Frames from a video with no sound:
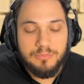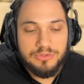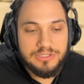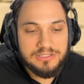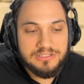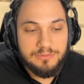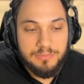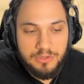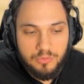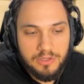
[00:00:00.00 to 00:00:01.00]
we see it's the
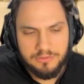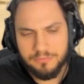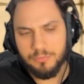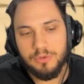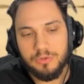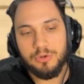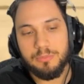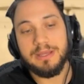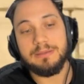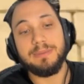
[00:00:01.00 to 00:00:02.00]
B one. What do you
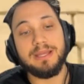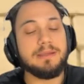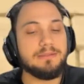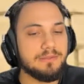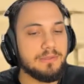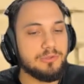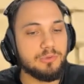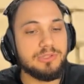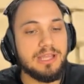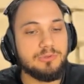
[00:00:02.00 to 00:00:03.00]
mean B?
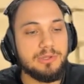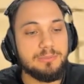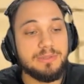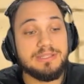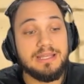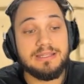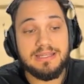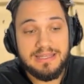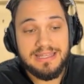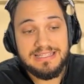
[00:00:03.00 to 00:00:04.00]
You take 20%
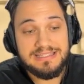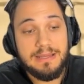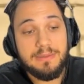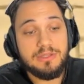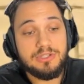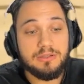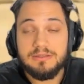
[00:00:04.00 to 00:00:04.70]
less damage,